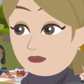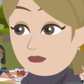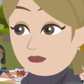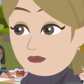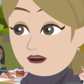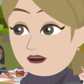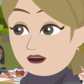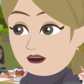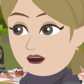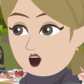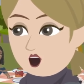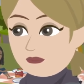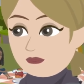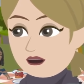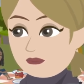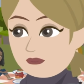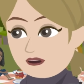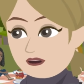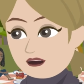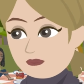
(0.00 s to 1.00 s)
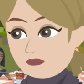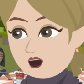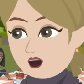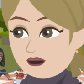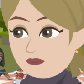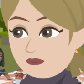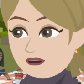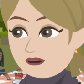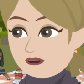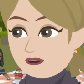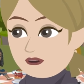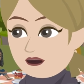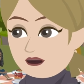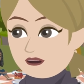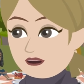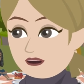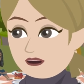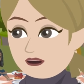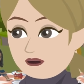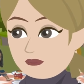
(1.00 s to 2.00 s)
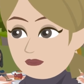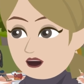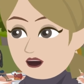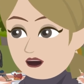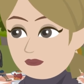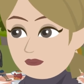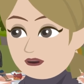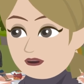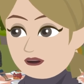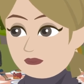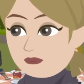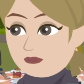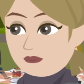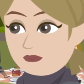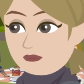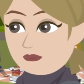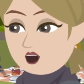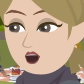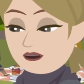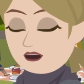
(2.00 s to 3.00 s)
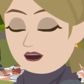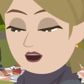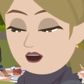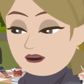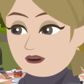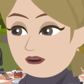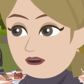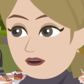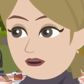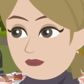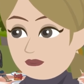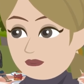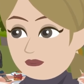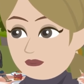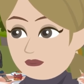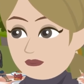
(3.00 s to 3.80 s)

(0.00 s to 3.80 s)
the deliberate vibration that they mean to offer all day, every day,